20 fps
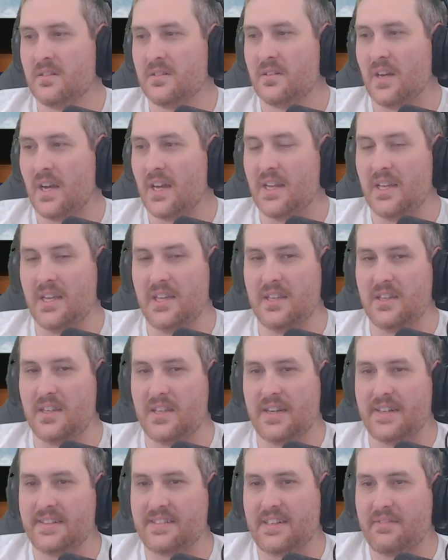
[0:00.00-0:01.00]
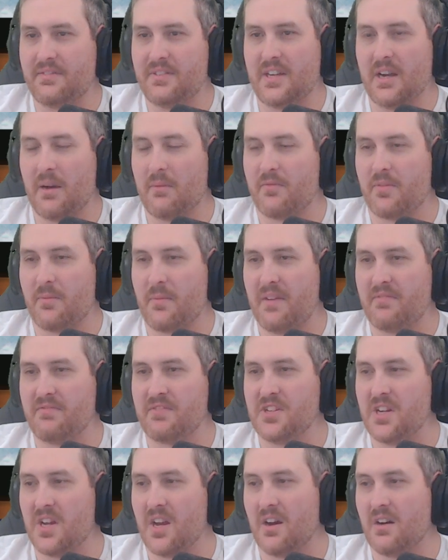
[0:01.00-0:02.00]
And he doesn't even come from
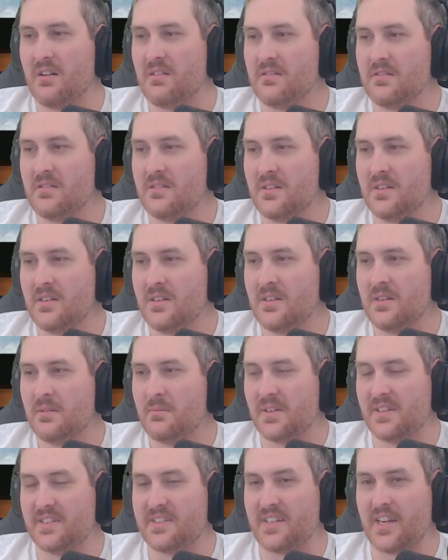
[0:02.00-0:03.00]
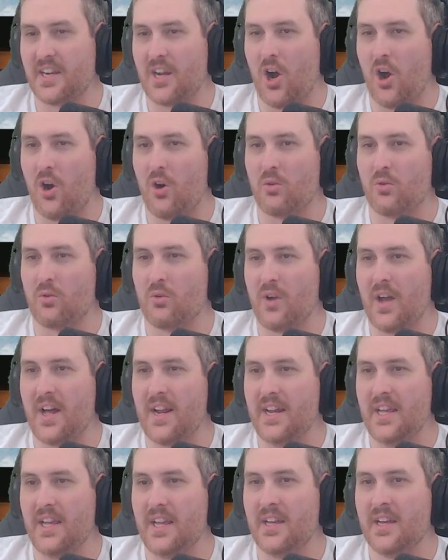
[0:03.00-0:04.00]
FGO. But it's like
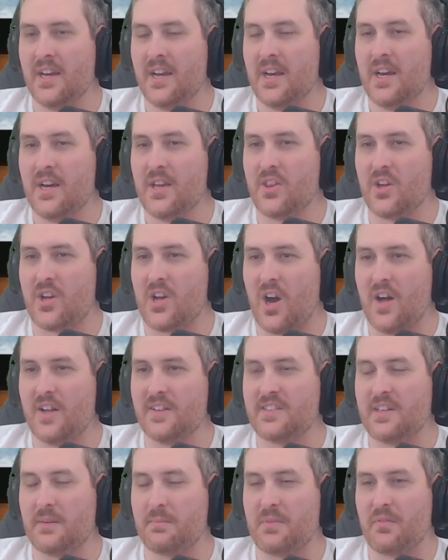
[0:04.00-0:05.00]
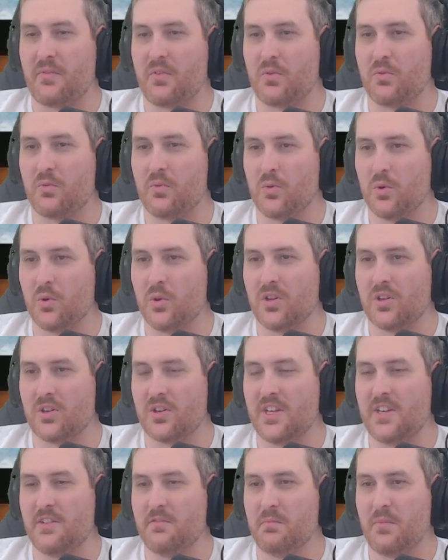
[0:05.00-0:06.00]
already the concept of a ruler
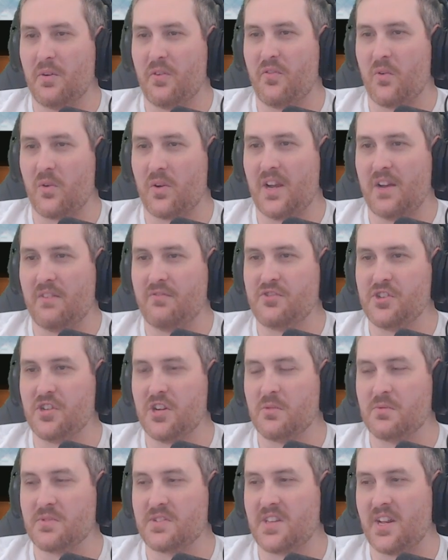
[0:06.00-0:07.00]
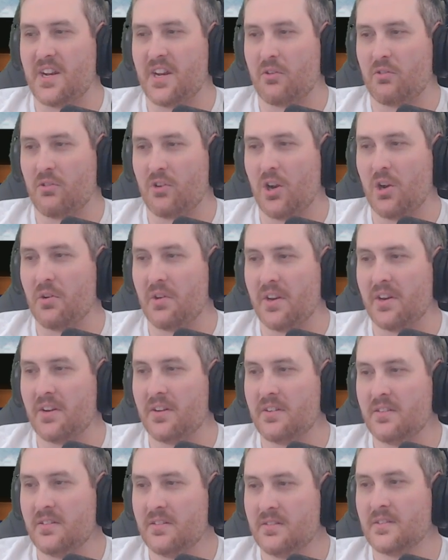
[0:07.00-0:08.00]
even before FGO was getting eroded.
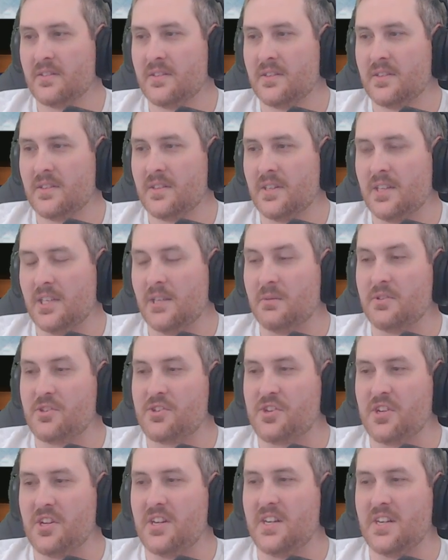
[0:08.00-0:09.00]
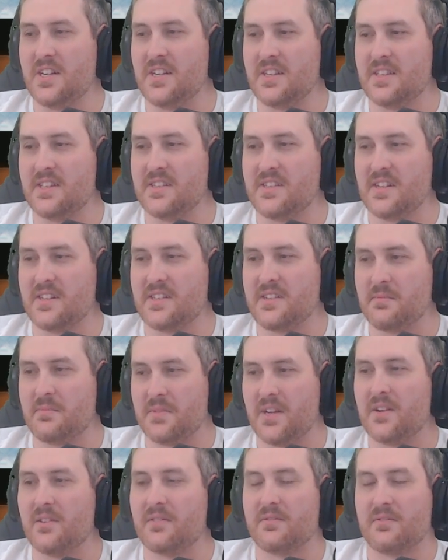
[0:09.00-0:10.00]
He was cheated into the system
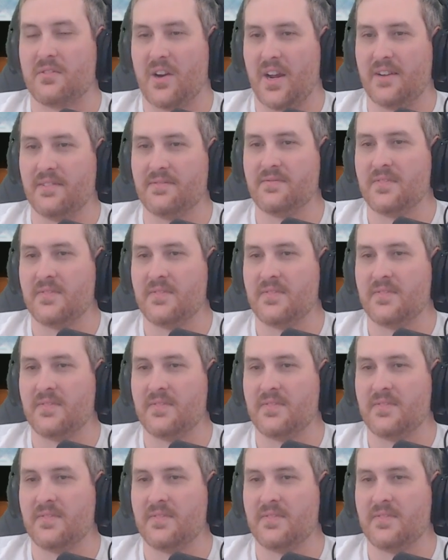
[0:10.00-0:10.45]
though, right?